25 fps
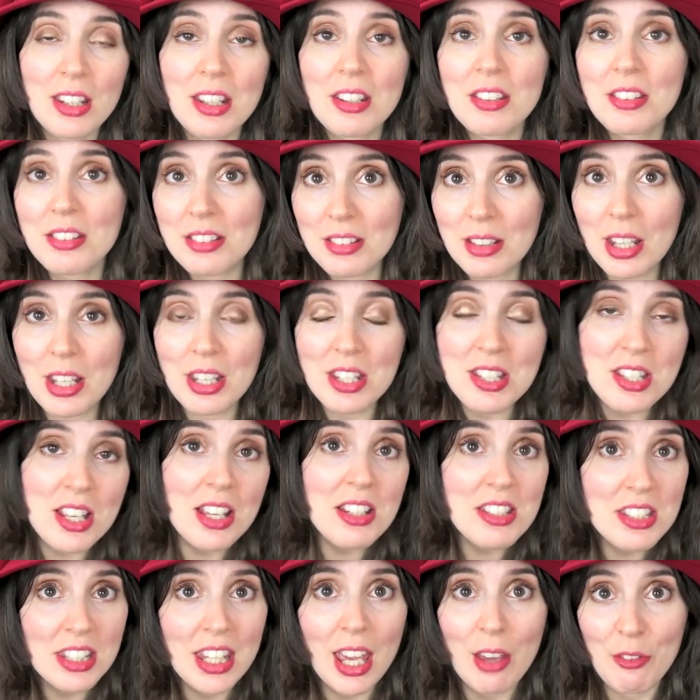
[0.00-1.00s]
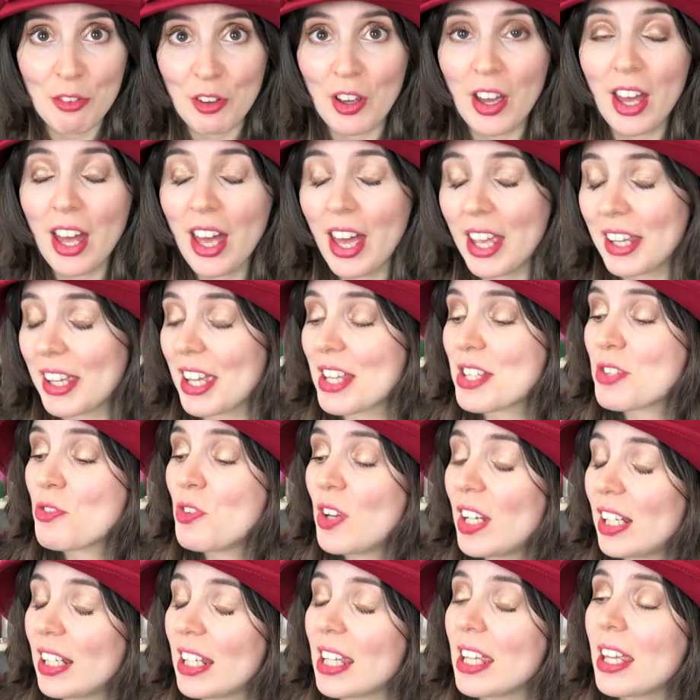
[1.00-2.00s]
they decide together, I guess,
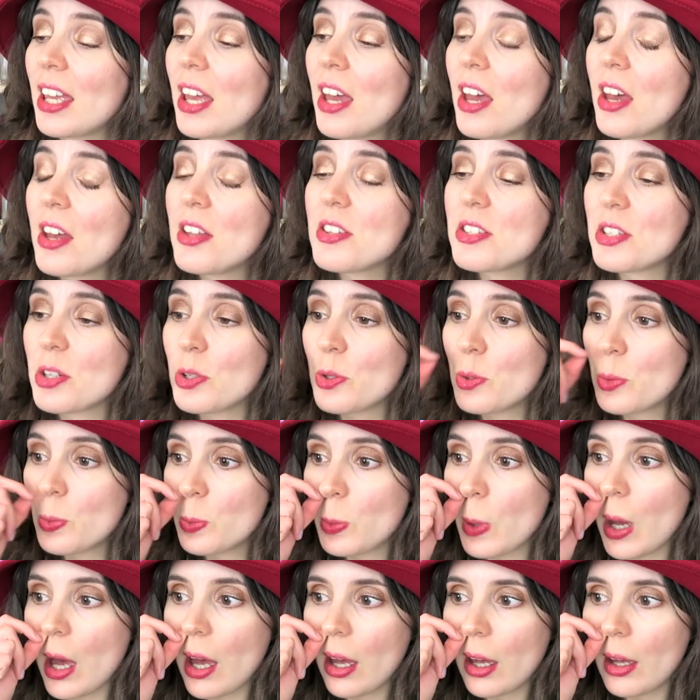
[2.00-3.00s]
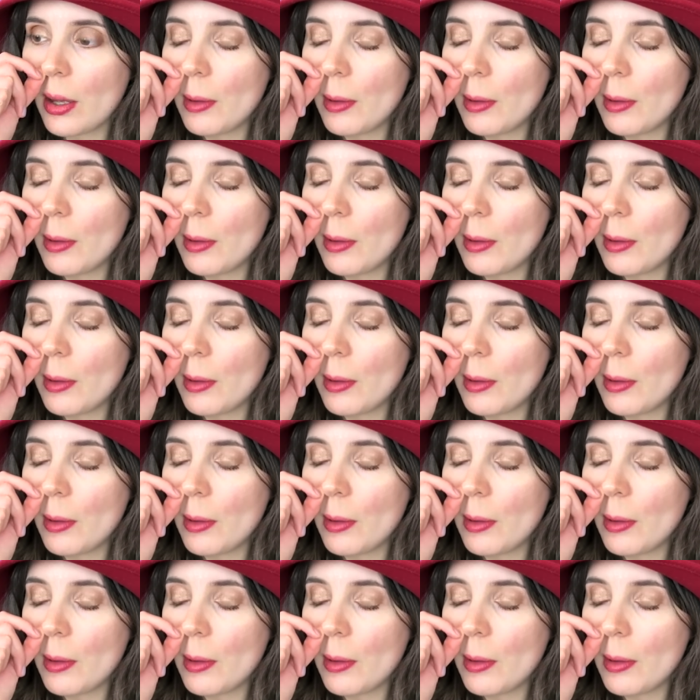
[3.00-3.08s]
really, to